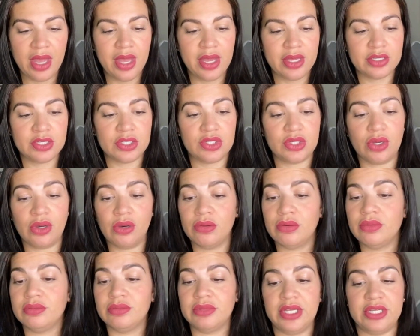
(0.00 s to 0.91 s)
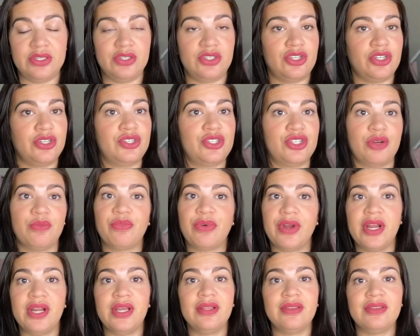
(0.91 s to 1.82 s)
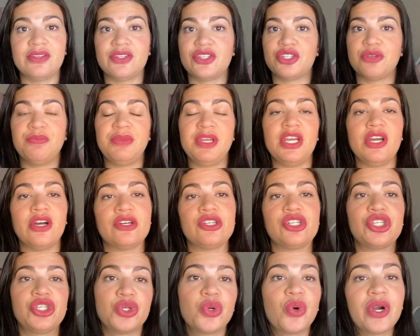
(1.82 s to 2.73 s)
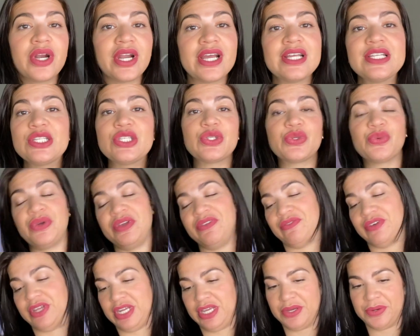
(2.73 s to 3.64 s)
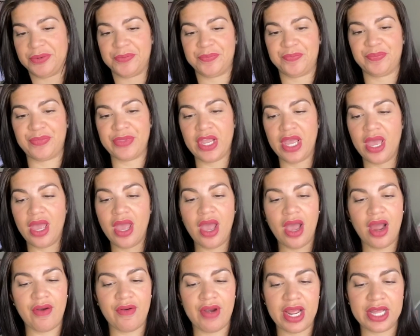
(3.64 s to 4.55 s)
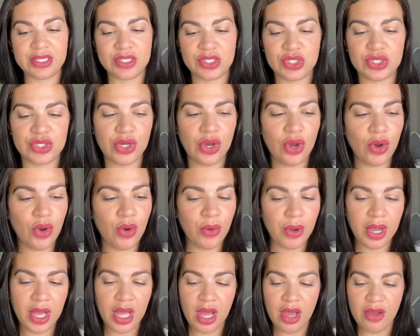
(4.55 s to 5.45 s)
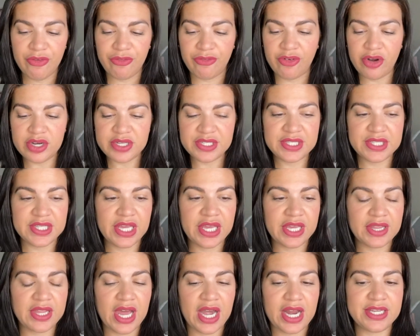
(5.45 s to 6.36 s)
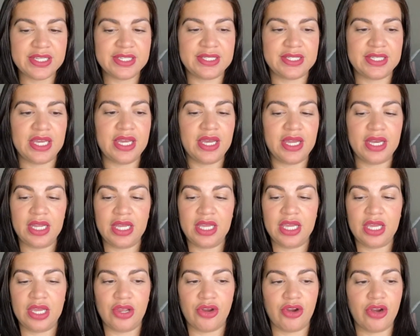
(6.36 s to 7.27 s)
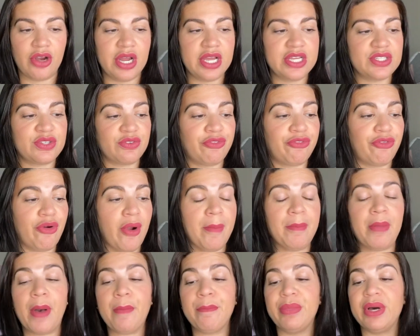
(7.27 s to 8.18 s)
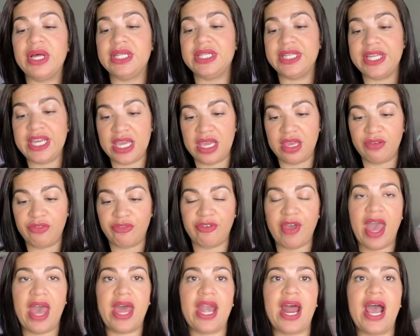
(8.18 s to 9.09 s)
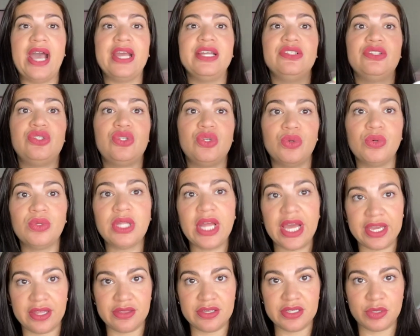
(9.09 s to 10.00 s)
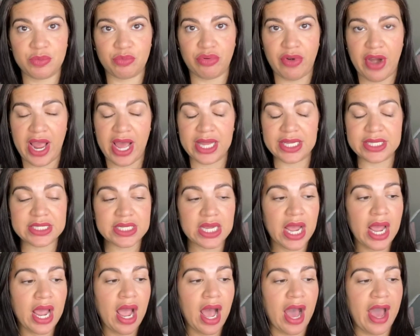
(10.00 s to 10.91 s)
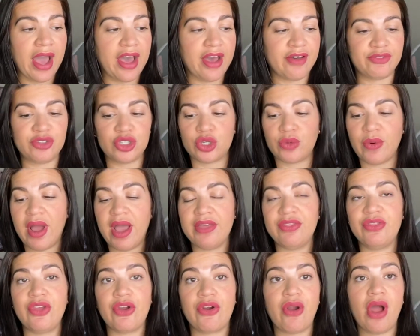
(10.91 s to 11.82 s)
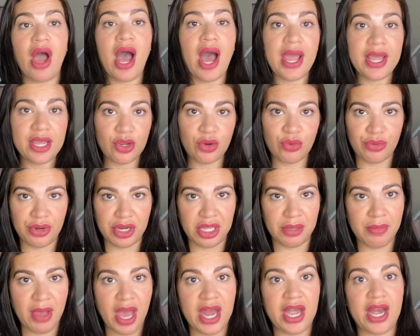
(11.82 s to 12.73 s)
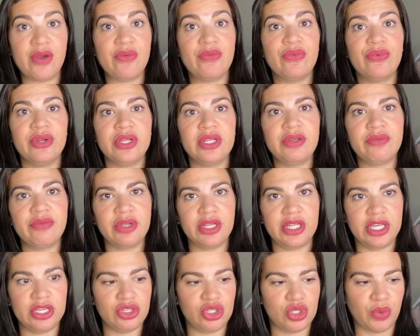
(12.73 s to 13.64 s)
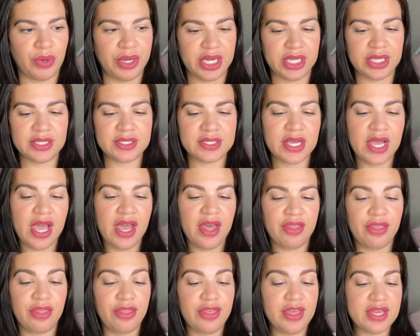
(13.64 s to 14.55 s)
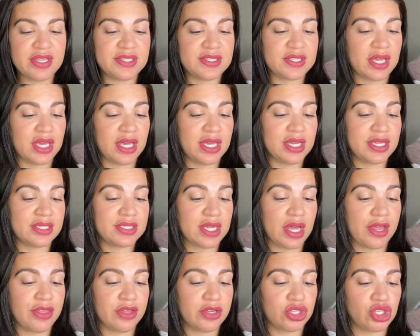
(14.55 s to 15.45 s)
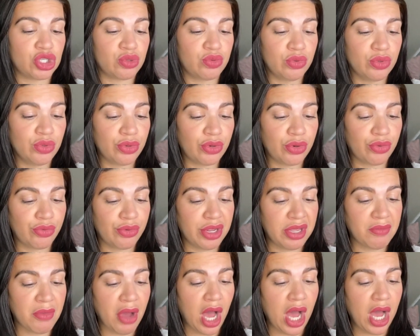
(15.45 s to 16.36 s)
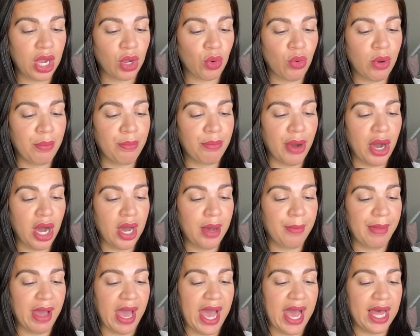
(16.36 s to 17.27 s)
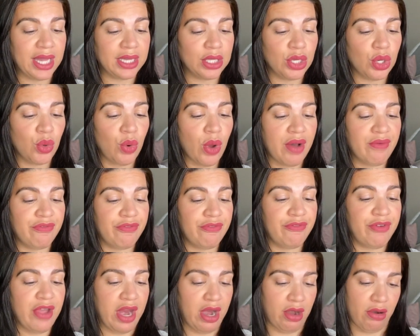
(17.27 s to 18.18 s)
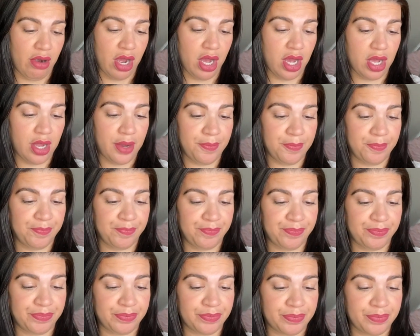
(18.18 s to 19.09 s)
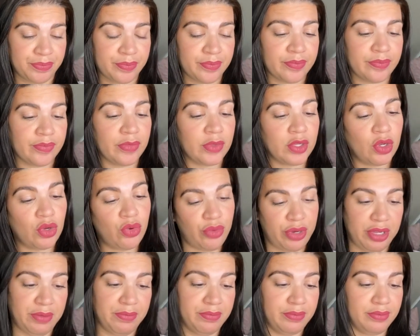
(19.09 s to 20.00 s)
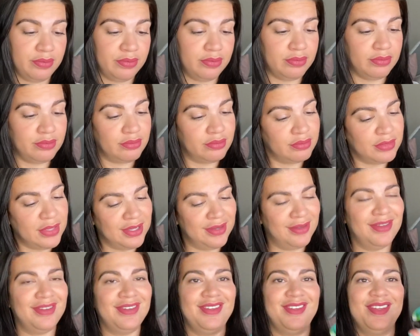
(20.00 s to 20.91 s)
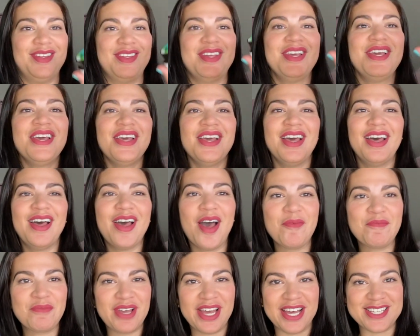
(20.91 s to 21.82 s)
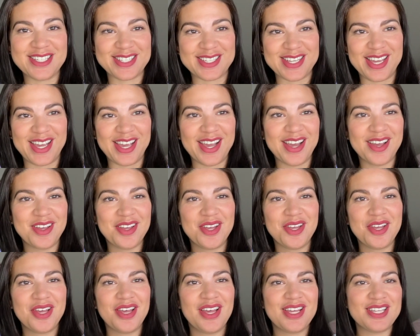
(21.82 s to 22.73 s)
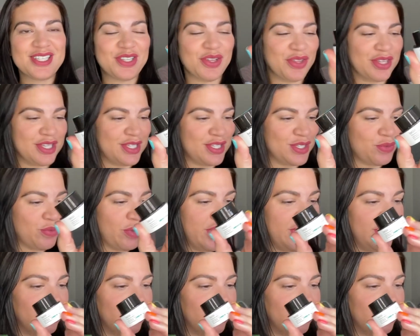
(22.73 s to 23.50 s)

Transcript: So let's just jump right in. This should be a short and sweet video. All right, so first thing that I see in here is from Belief, and I do like this brand. I have tried their eye cream and I really enjoyed it. This is the True Cream Aqua Bomb Aloe Vera cream. I'm guessing. So this is what it